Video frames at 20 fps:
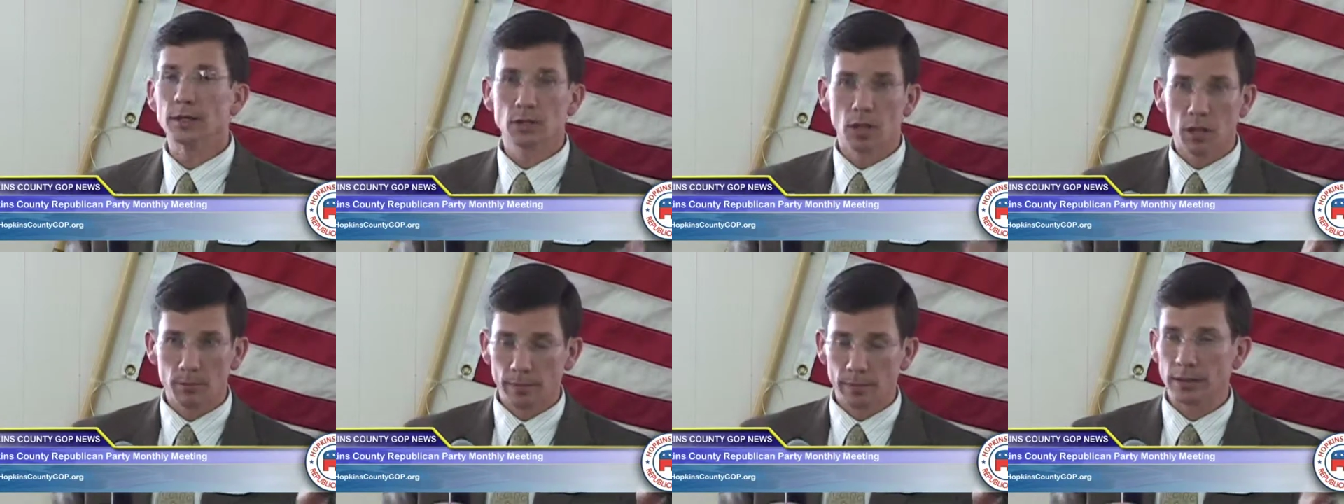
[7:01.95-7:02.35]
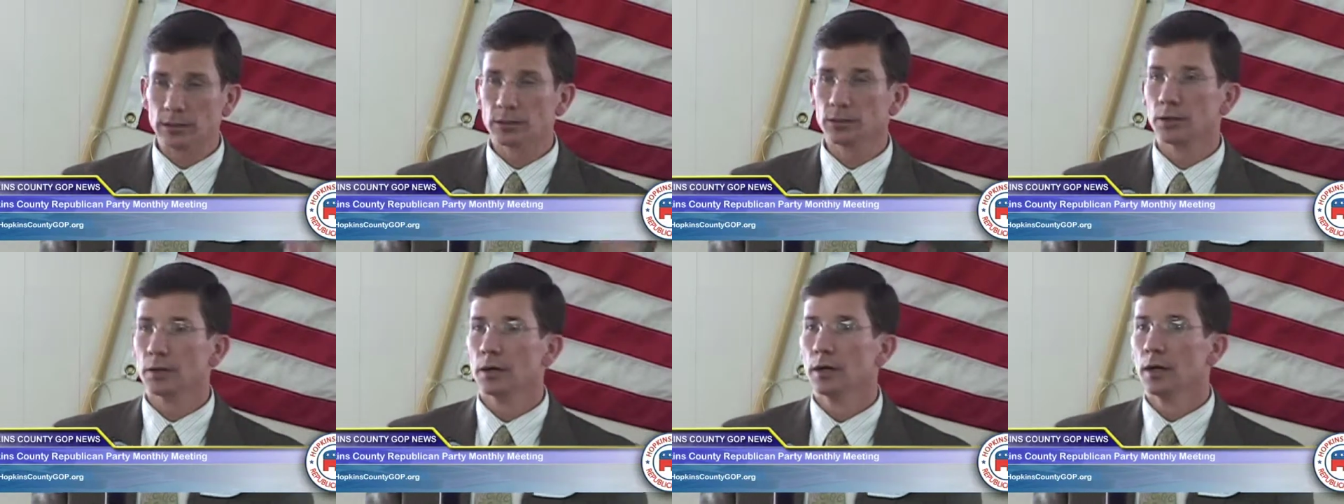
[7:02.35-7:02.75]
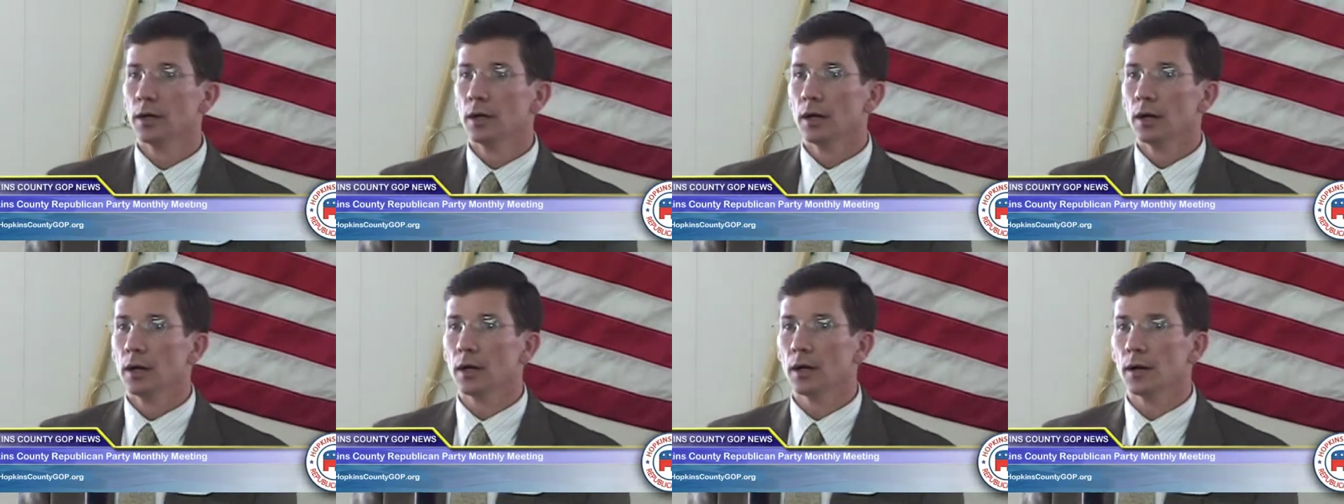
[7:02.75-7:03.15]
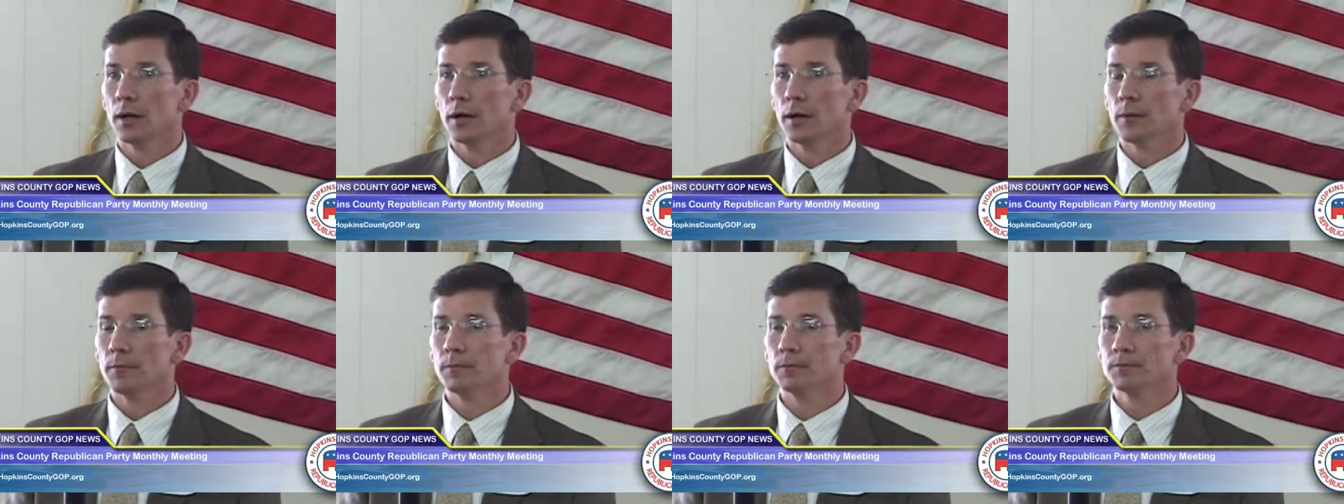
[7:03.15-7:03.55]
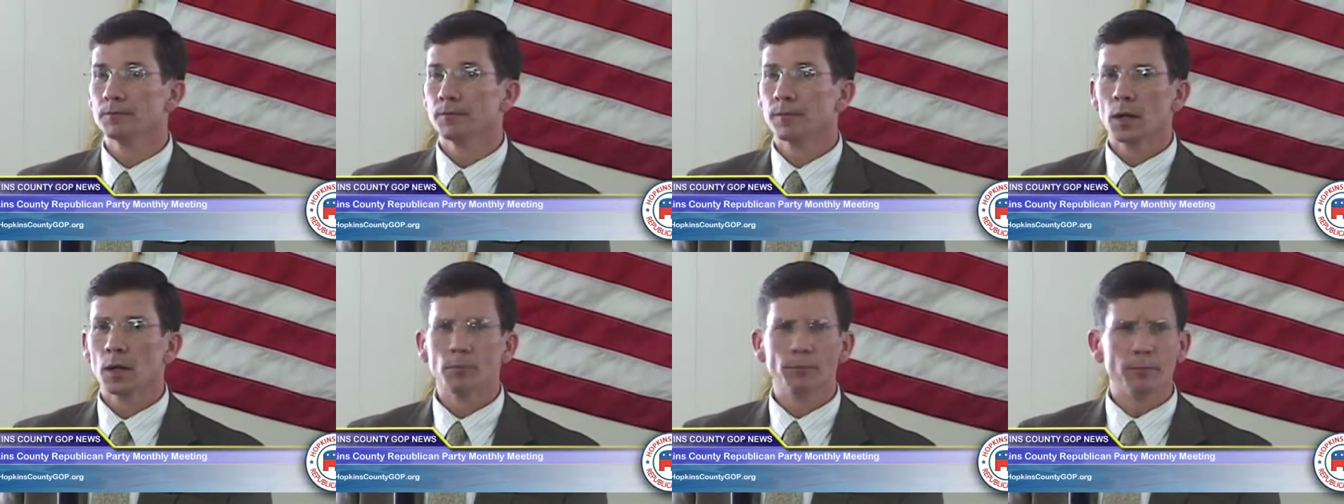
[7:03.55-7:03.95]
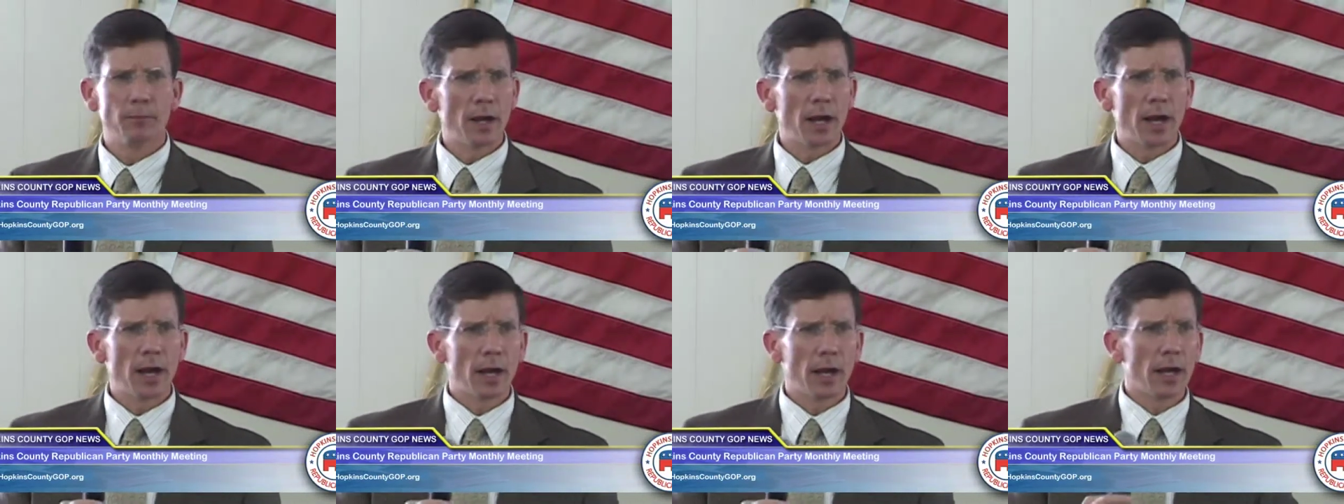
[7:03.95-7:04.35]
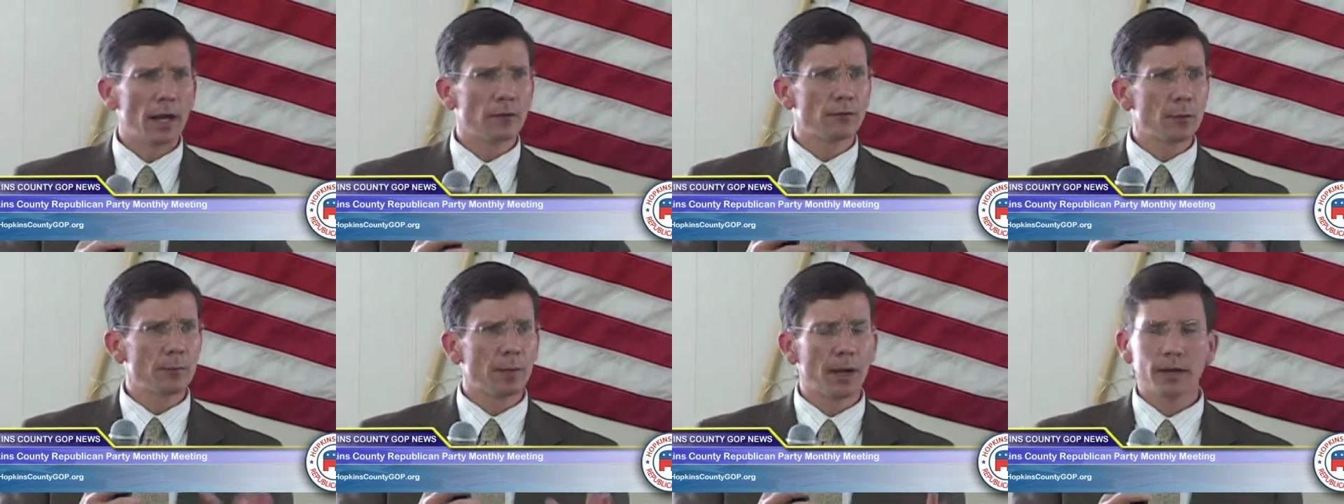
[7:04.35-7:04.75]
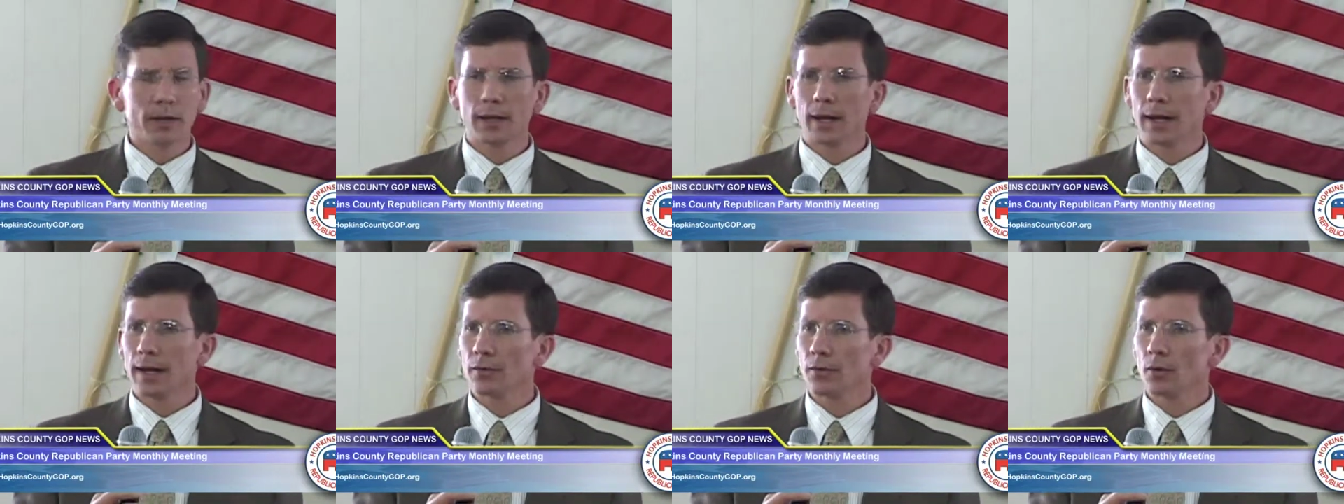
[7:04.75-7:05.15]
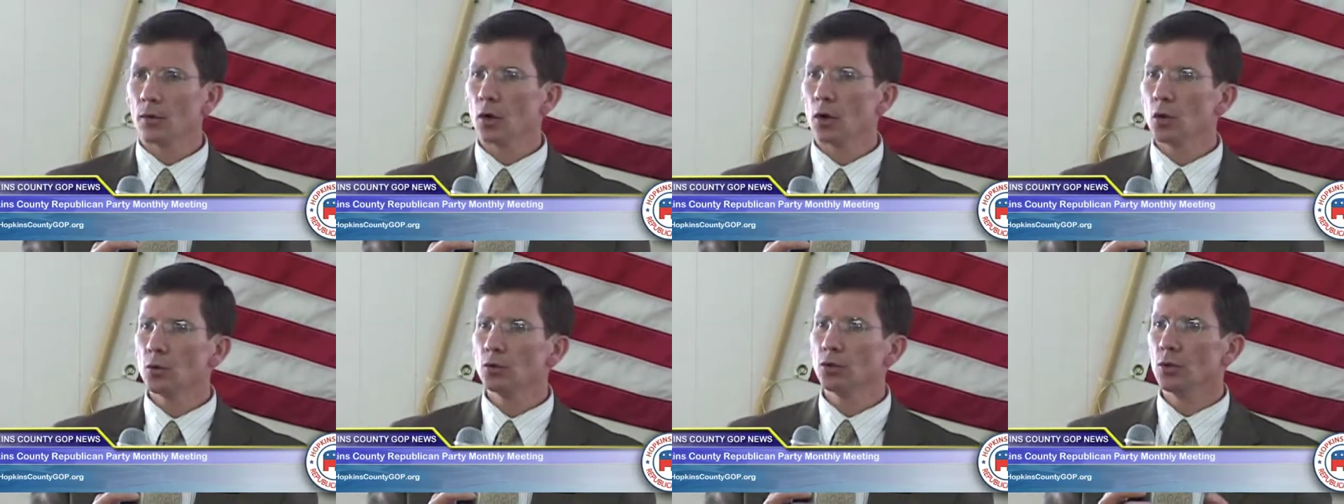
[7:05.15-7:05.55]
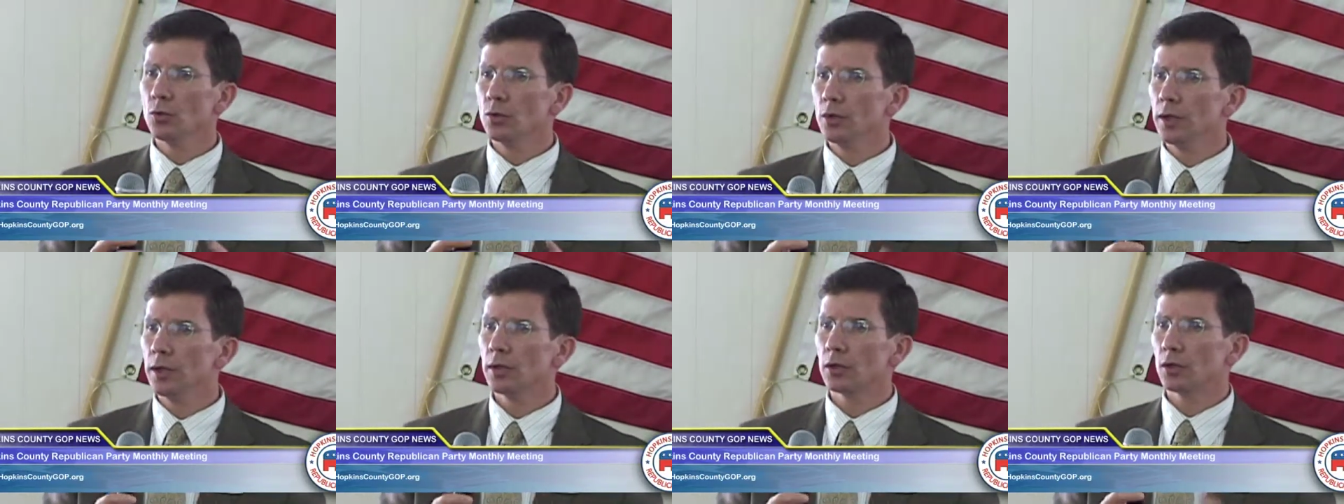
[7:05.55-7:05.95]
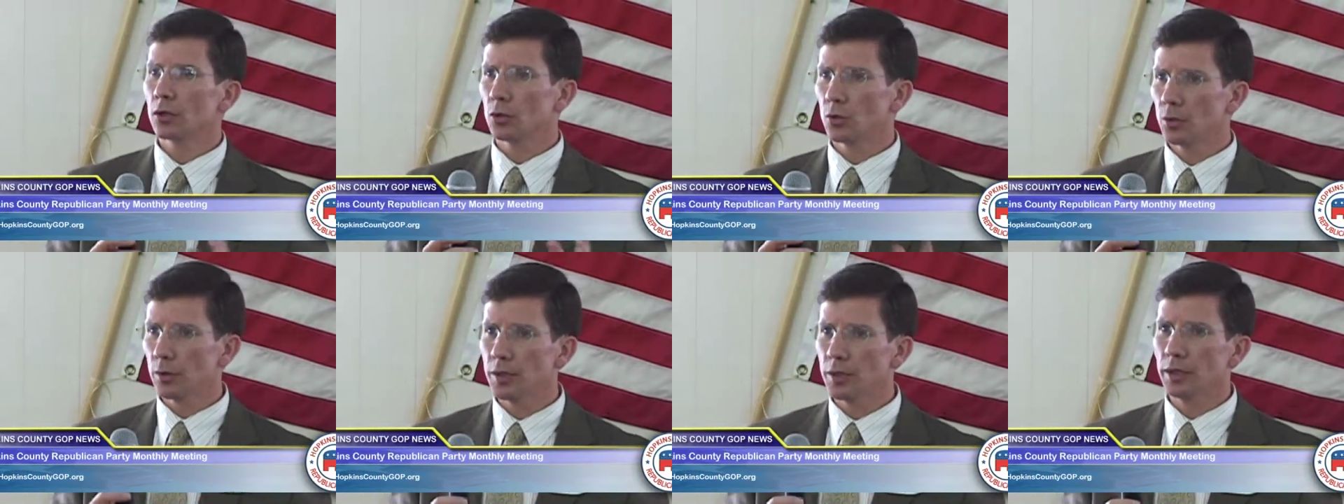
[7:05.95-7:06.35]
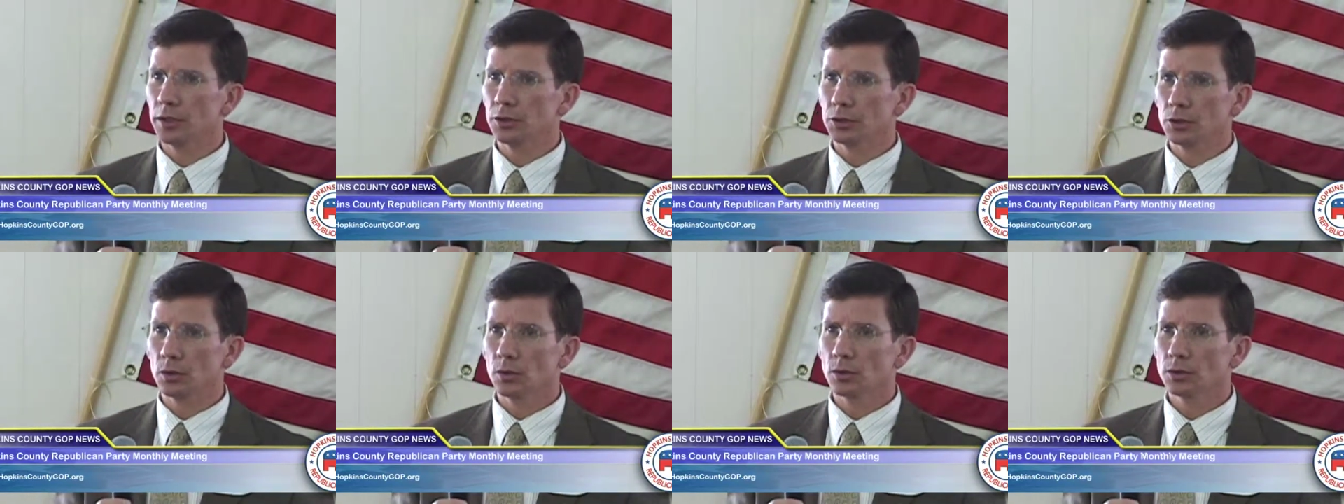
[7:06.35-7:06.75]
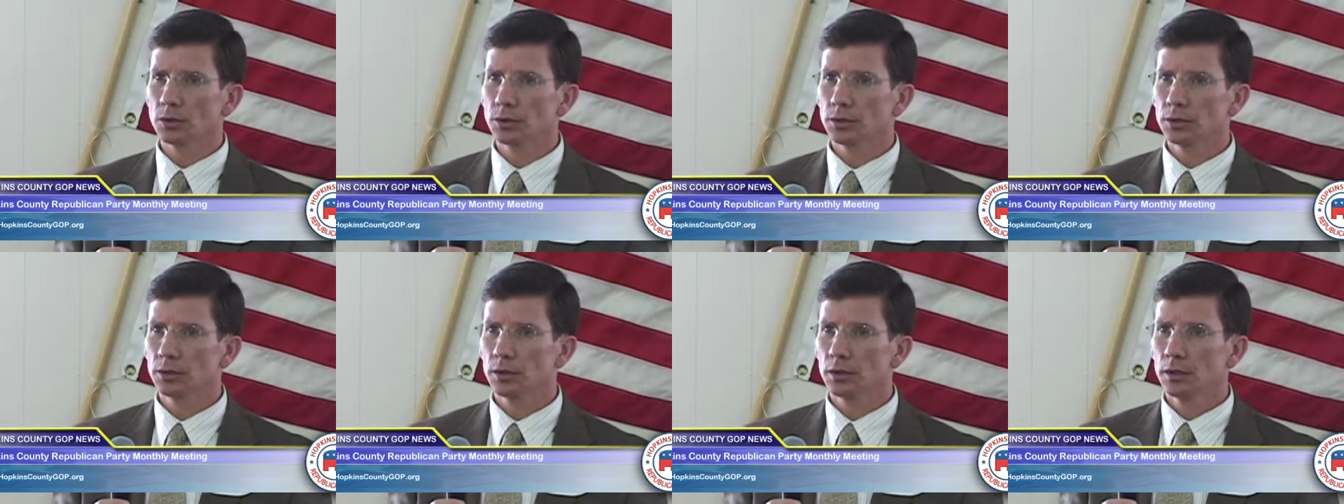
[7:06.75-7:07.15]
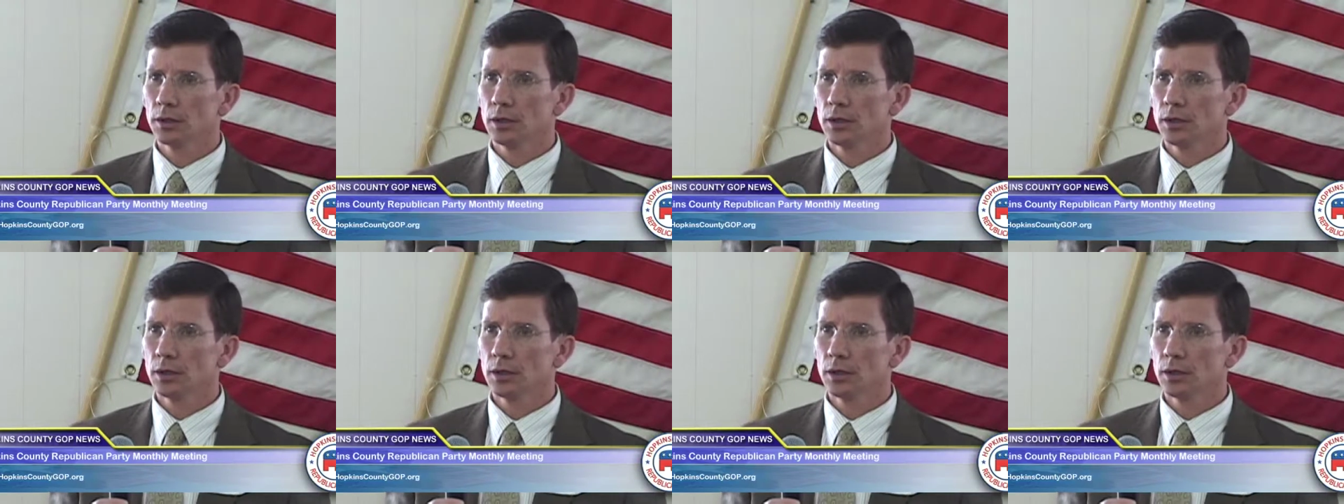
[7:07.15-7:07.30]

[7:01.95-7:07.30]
Tom Mexler. Everybody had their own unique credentials